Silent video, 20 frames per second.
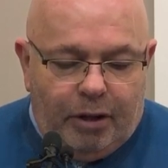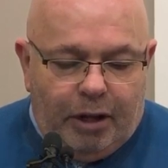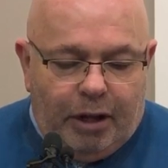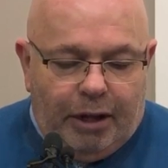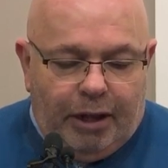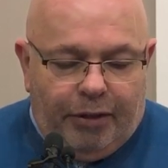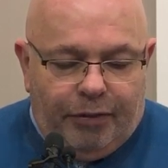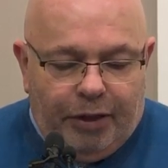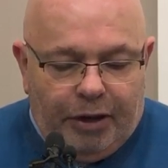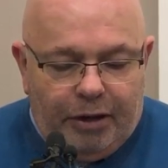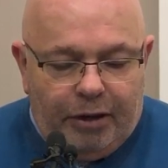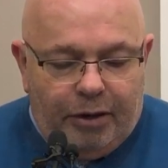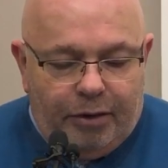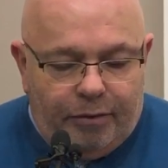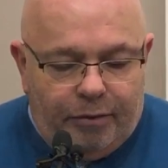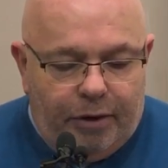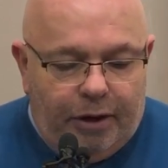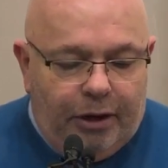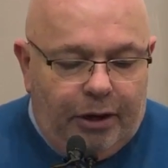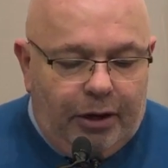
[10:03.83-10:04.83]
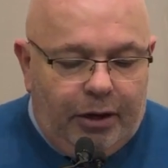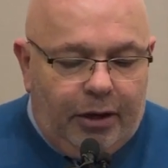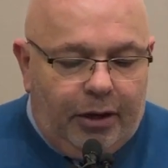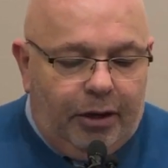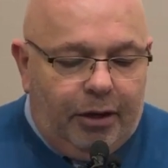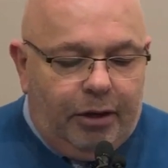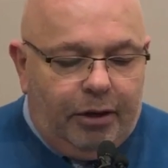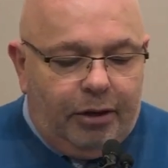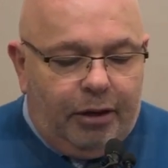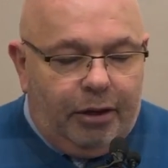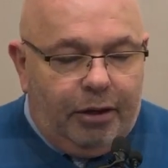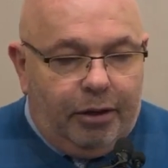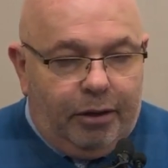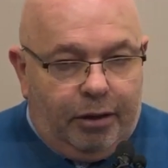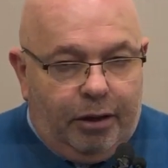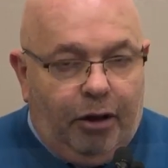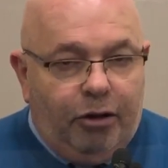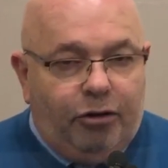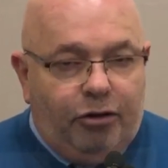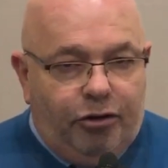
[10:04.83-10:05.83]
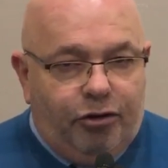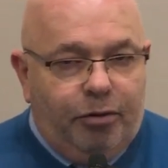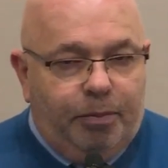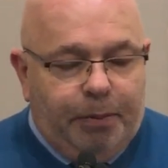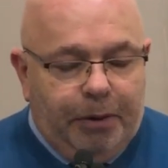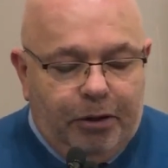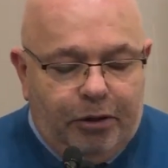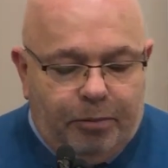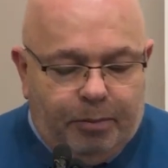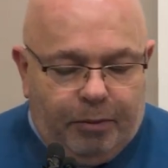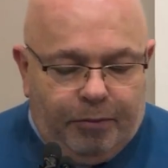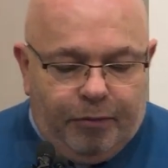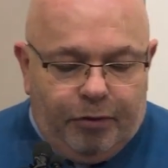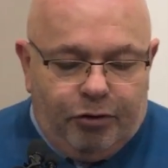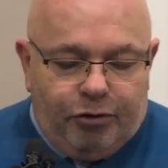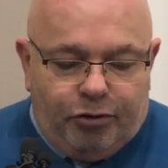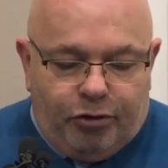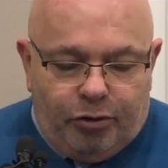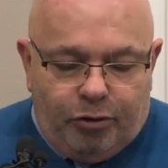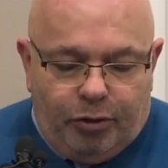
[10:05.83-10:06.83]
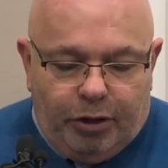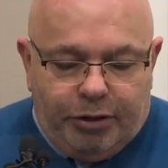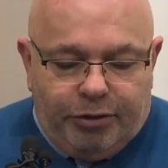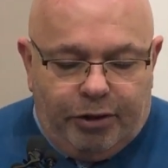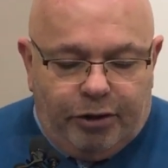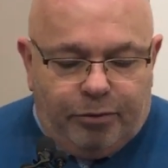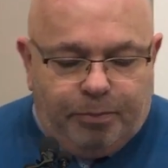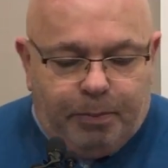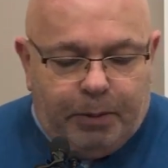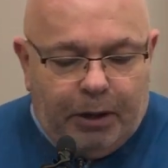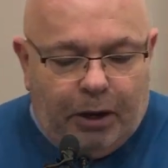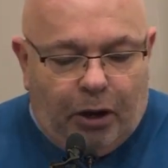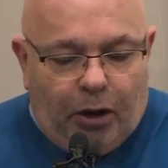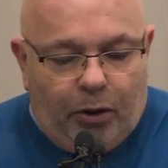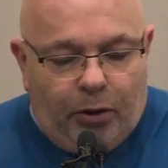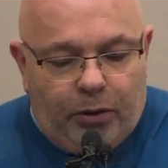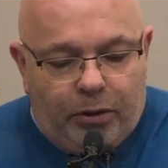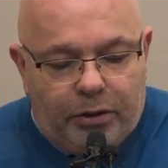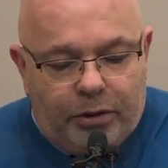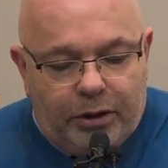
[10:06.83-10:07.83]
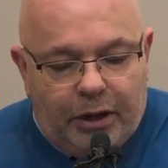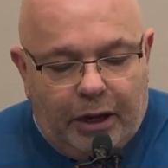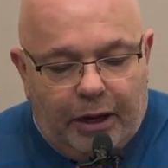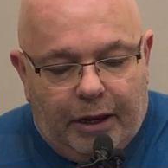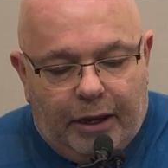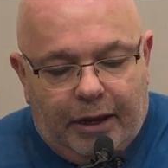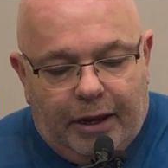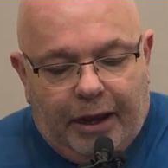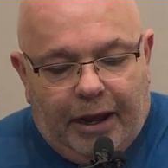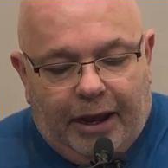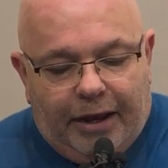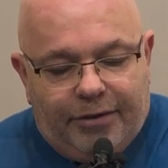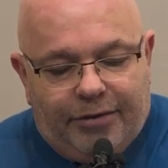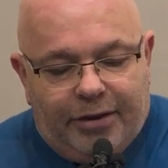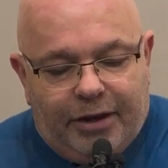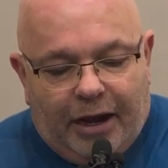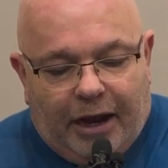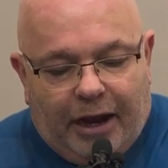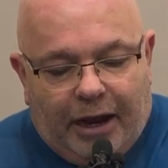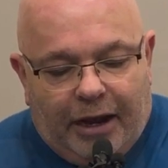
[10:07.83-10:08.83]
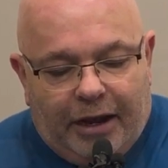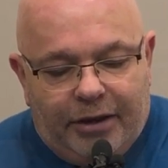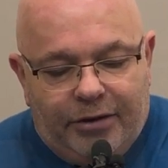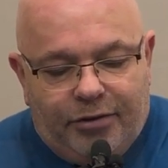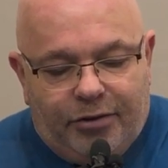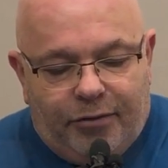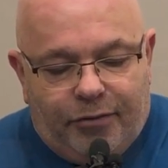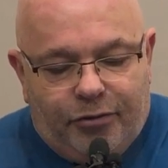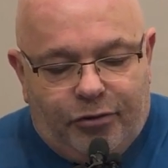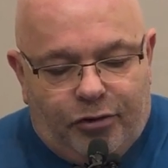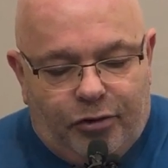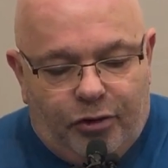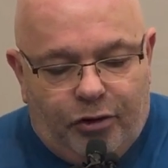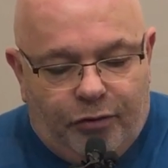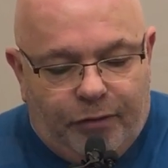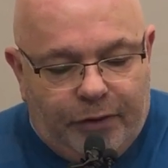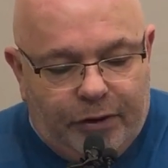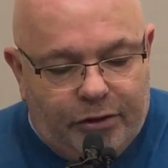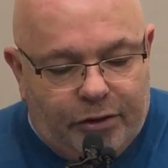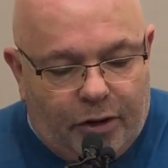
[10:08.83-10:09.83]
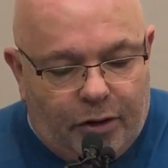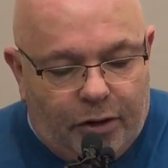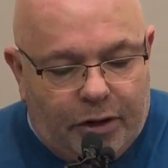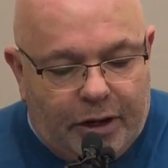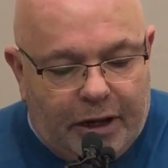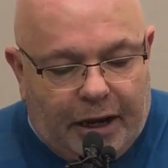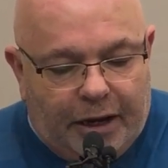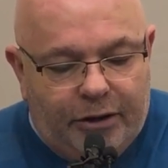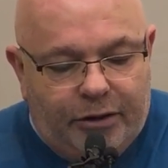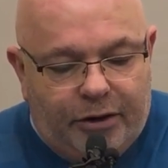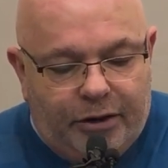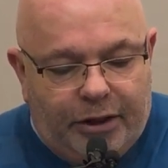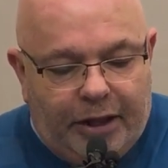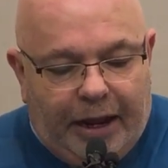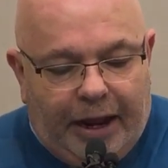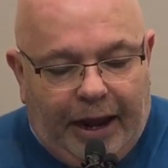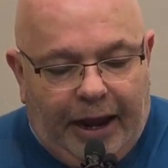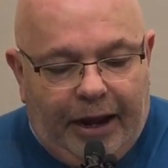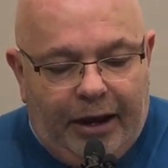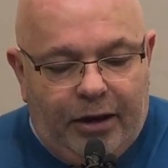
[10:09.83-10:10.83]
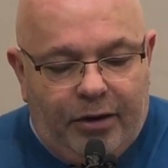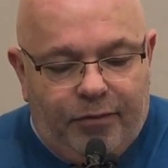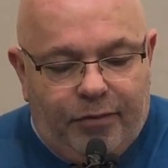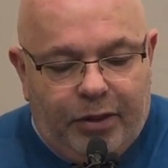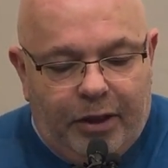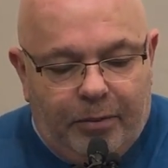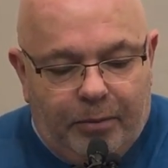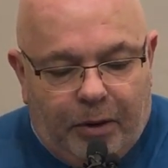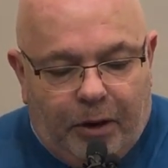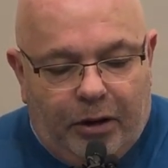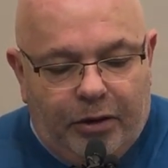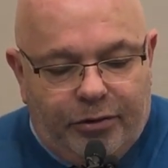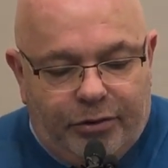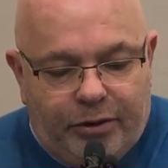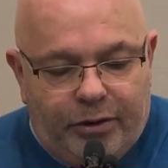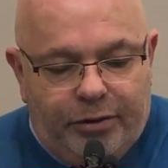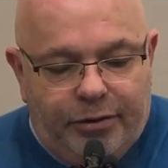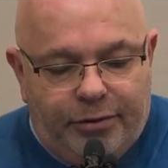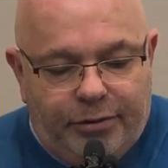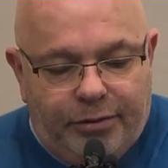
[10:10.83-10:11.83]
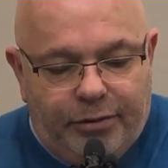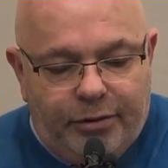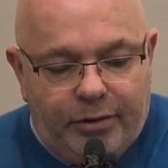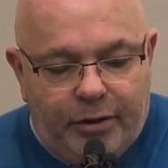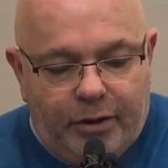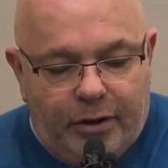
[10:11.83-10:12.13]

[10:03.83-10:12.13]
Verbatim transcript: Then notice the principle, verse 2. He says, Behold, as the eyes of servants look unto the hand of their masters,